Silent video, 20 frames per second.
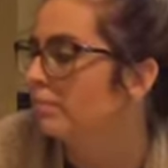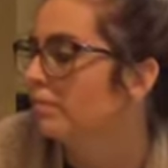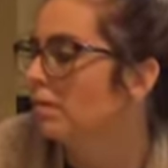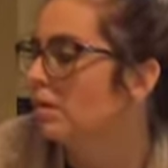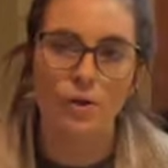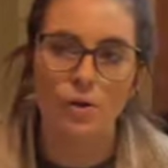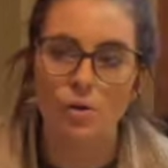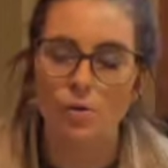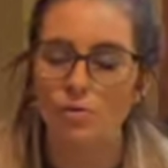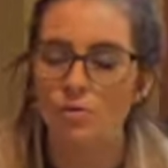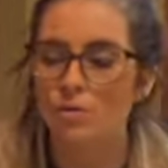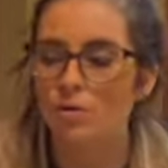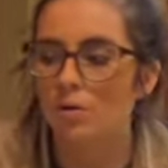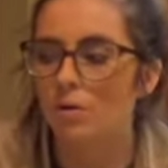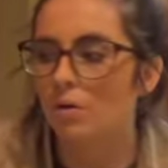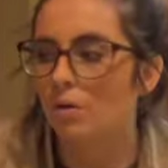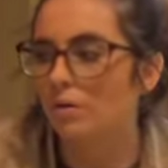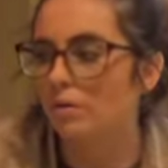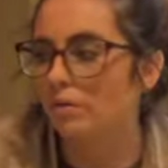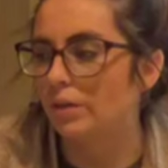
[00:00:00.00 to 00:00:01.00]
My whole
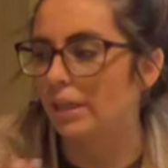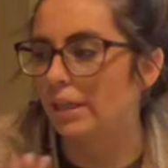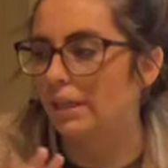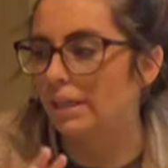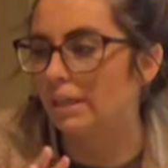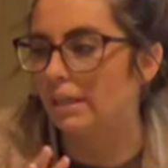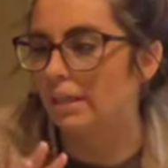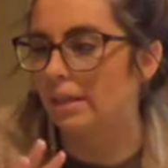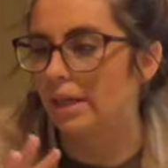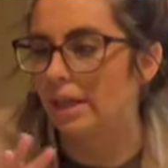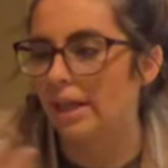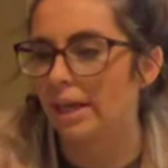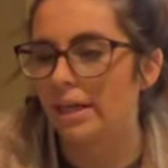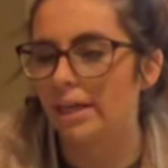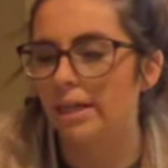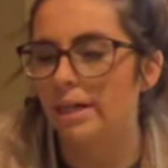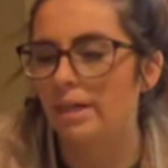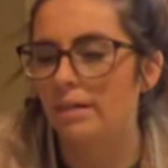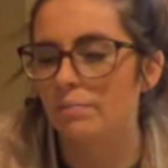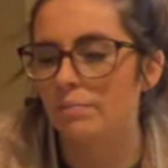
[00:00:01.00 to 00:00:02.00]
goal with
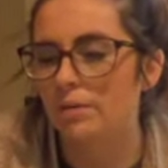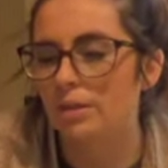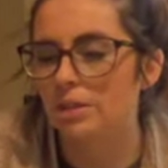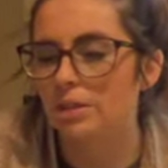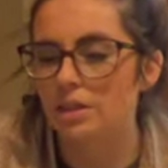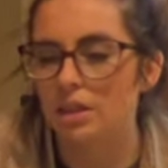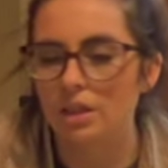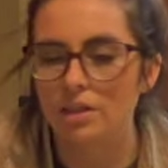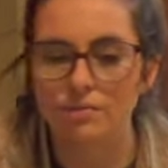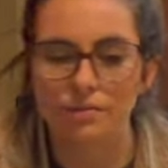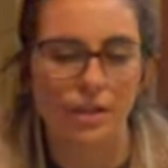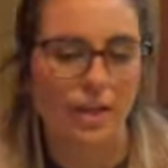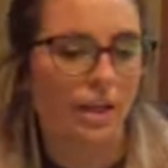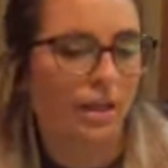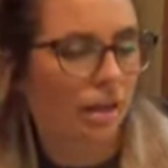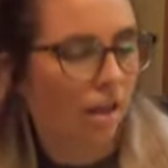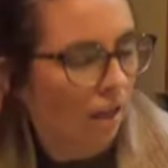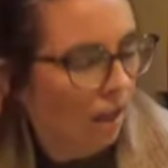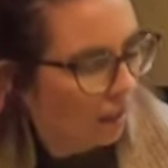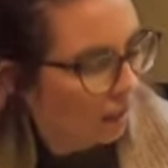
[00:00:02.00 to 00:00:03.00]
canning and
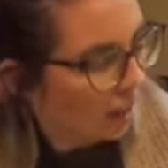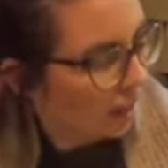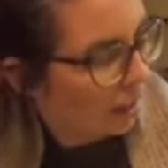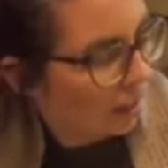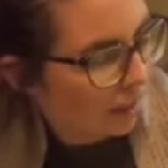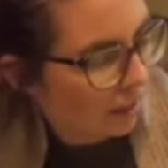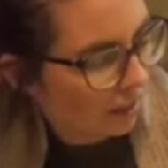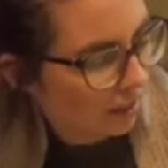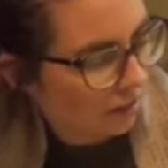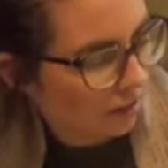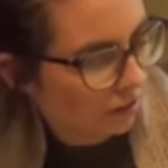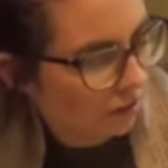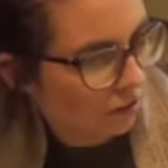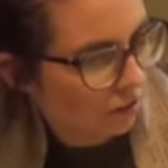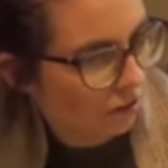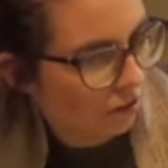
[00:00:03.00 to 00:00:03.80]
preserving is